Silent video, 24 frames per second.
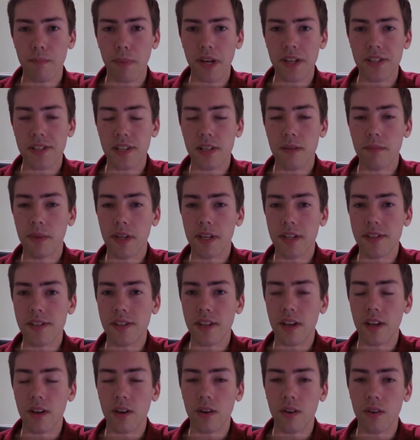and it basically
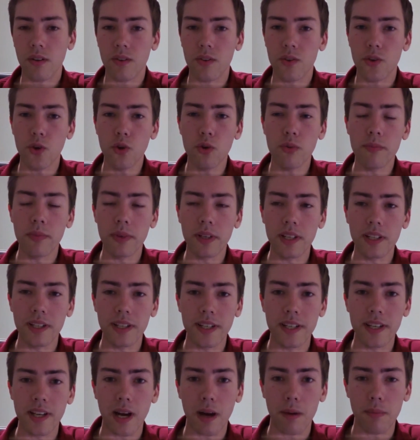means that
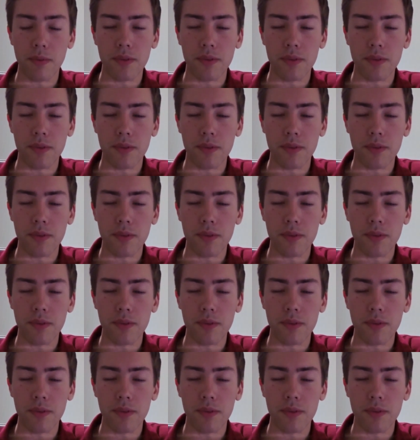normally